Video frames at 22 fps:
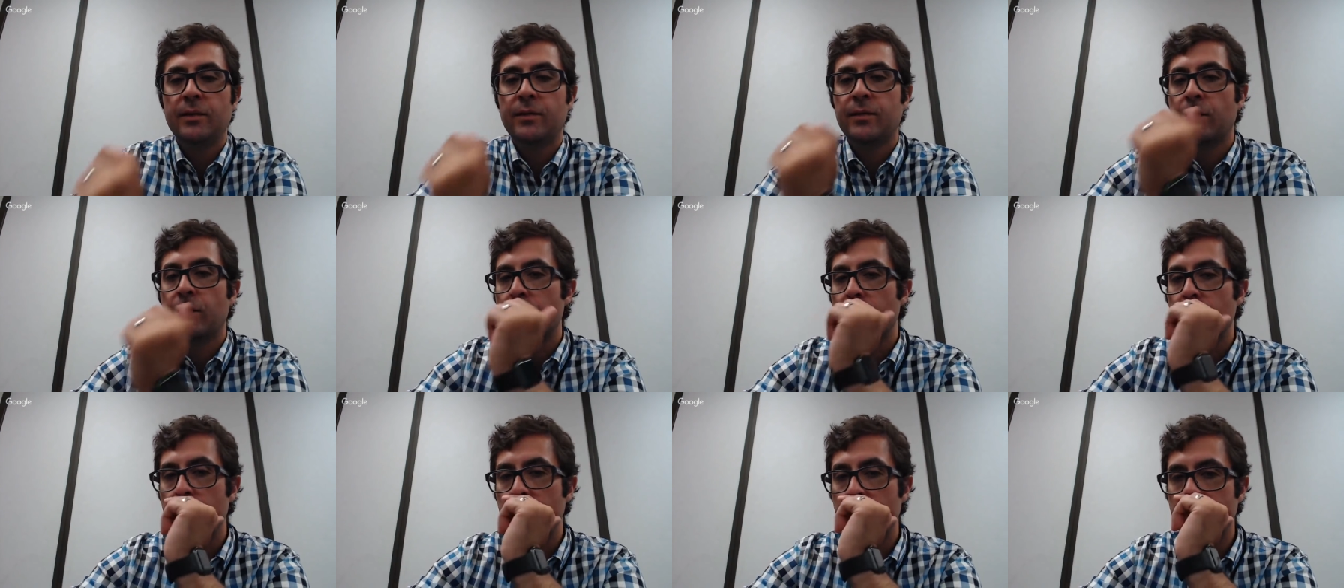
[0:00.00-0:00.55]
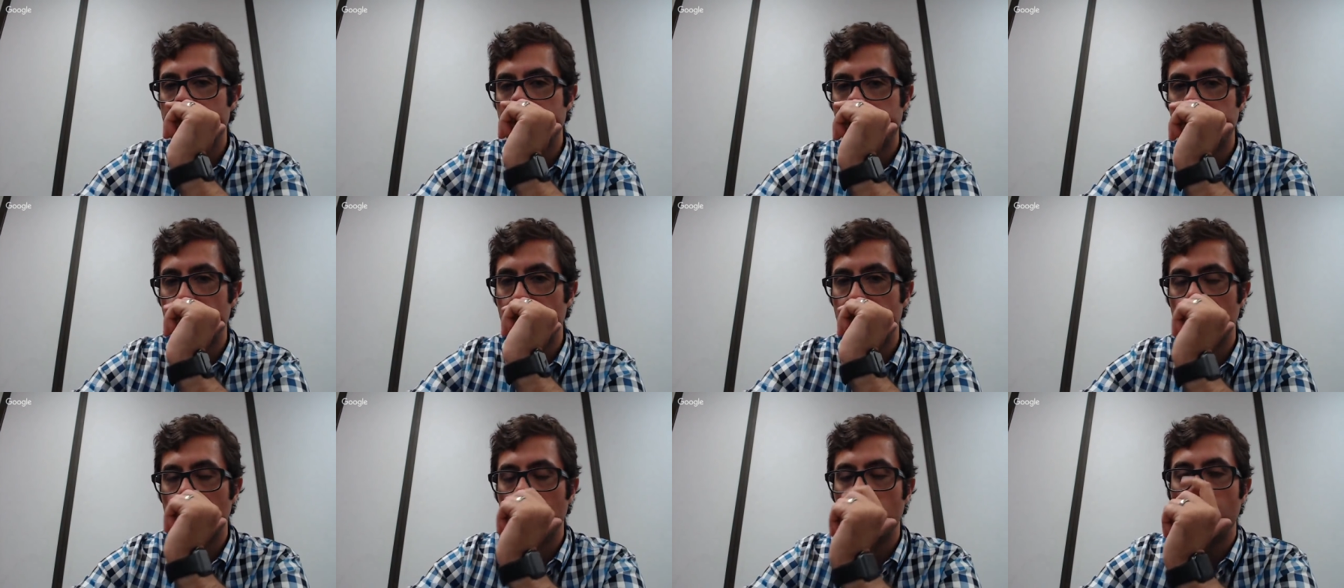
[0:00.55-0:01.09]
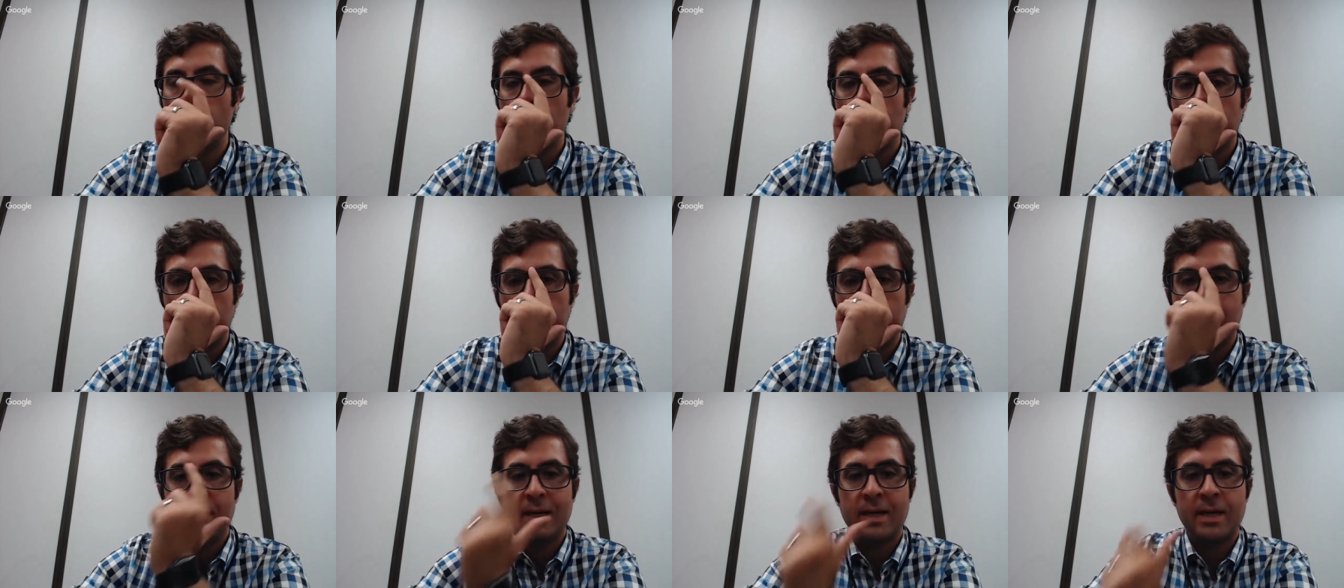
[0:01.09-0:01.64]
for you to
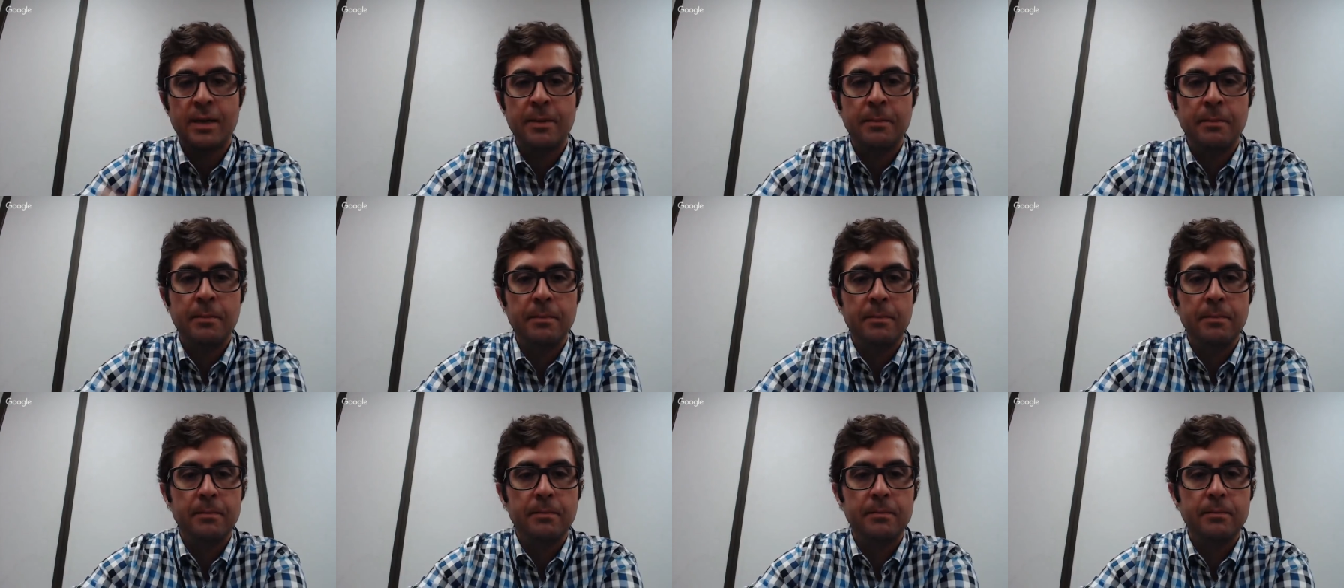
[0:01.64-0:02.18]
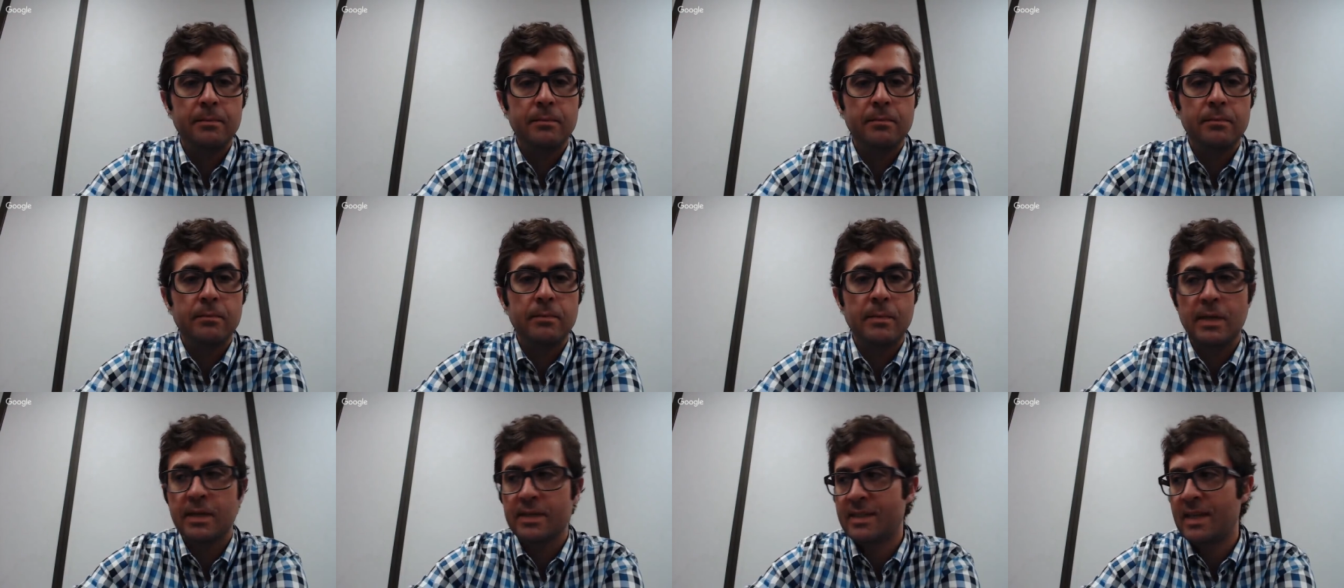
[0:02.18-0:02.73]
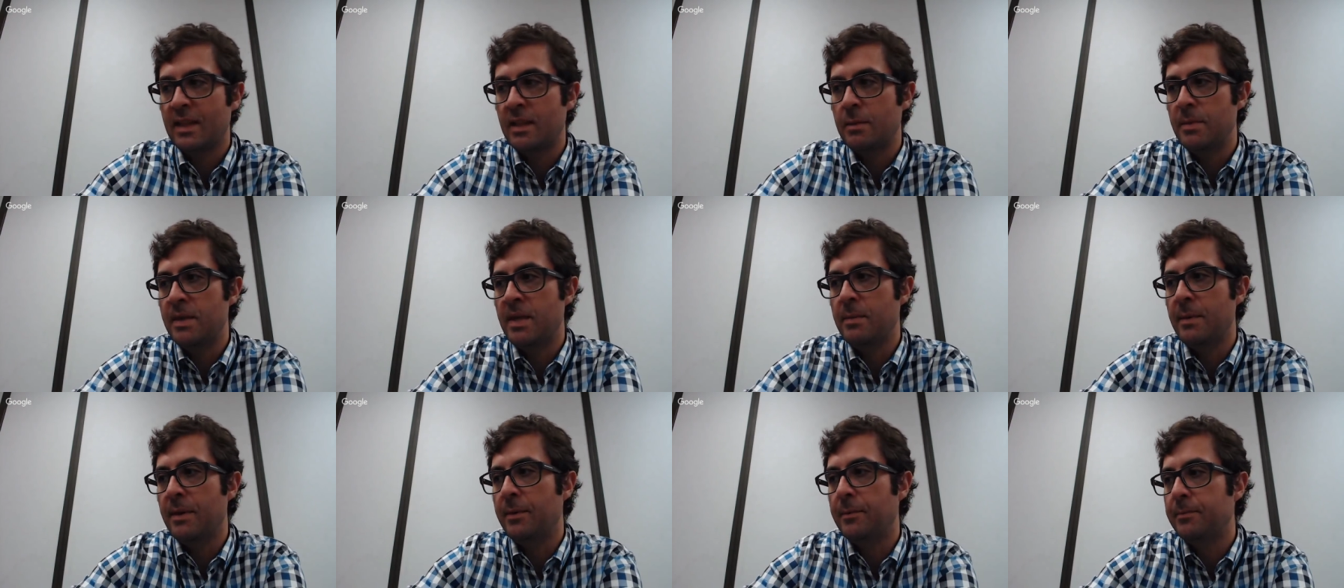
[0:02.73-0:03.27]
send them
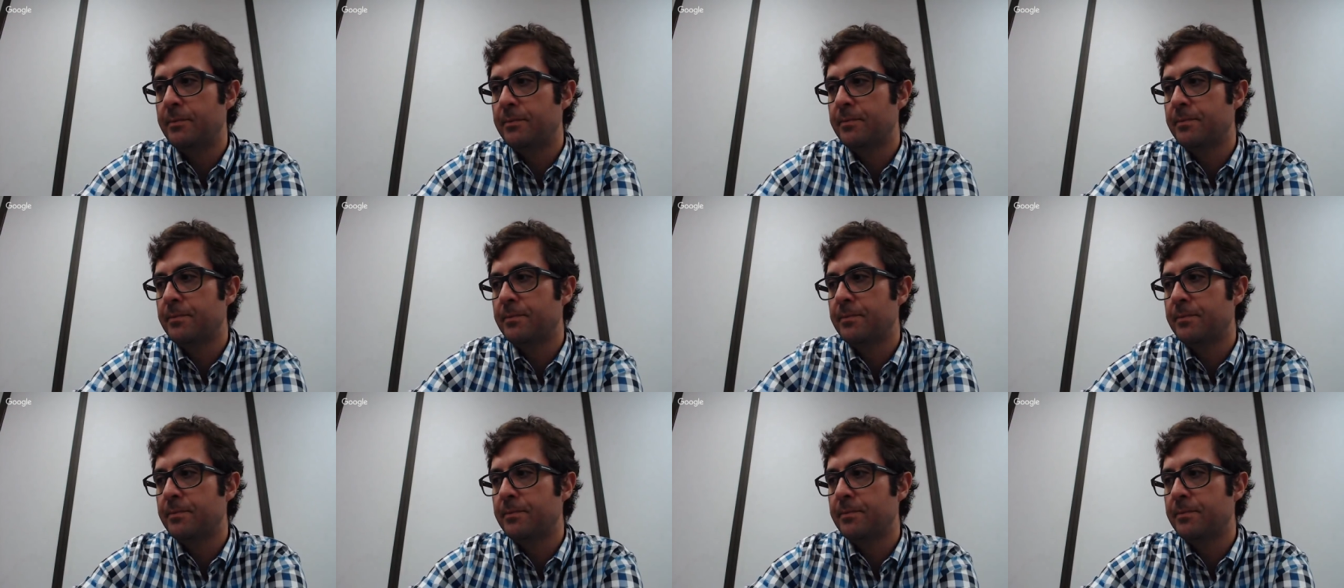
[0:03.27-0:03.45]
an email.